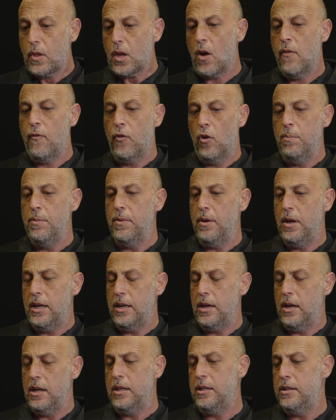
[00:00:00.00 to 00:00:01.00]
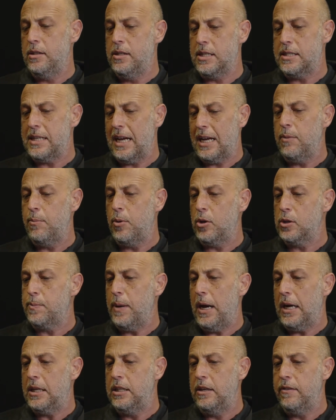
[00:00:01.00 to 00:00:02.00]
From, and, and the second
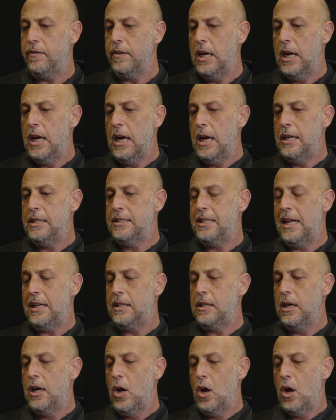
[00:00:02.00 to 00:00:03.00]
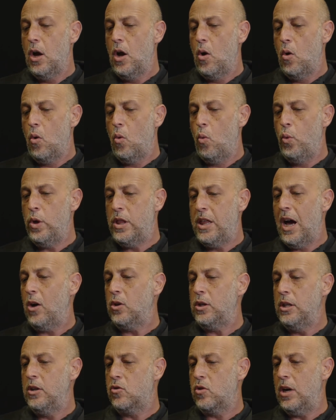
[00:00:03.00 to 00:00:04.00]
perspective is that
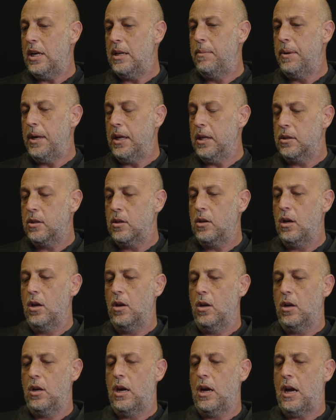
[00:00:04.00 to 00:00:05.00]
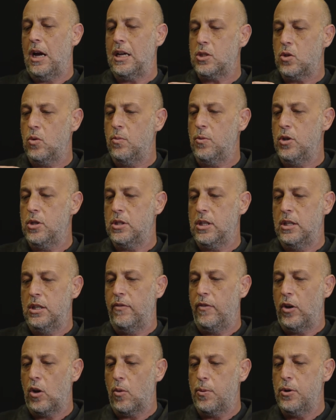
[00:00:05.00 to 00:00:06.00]
without IncrediBuild, customers and
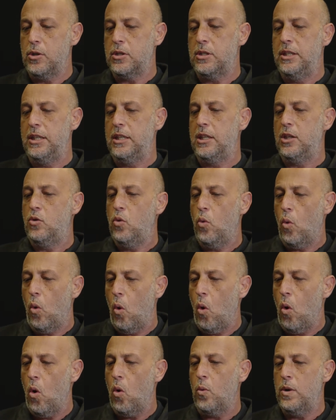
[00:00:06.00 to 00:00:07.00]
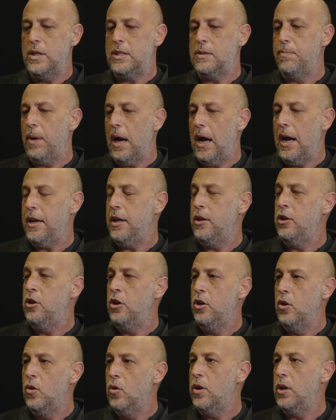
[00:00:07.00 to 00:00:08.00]
developers needed to always buy
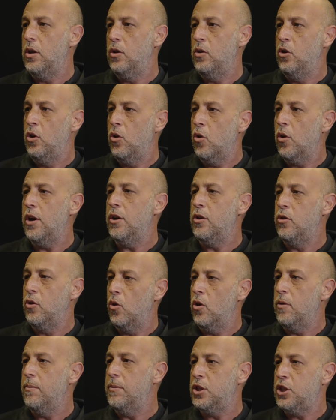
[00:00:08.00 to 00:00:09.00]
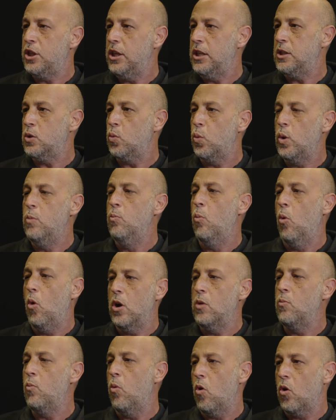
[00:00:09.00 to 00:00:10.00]
new and newer and newer machines with
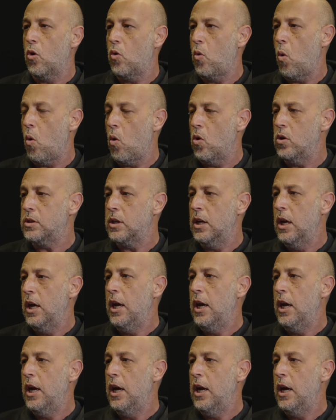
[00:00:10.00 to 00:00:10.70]
more and more cores